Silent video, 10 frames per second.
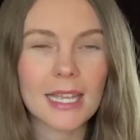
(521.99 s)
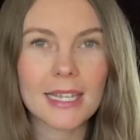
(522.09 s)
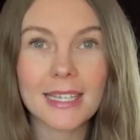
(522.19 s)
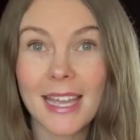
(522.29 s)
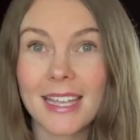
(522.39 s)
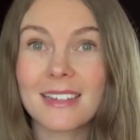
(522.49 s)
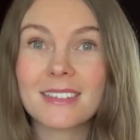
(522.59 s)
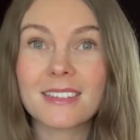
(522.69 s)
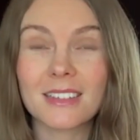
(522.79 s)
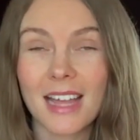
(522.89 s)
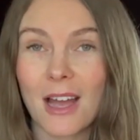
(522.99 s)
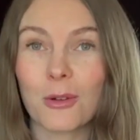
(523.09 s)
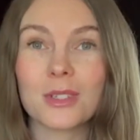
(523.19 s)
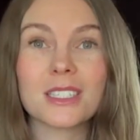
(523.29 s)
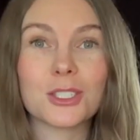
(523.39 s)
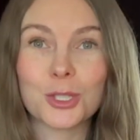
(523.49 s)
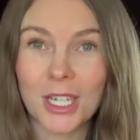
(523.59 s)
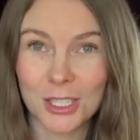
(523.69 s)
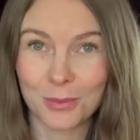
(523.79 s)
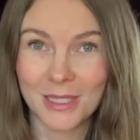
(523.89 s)
it can cloud
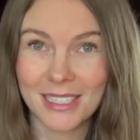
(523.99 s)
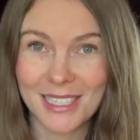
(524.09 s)
judgment,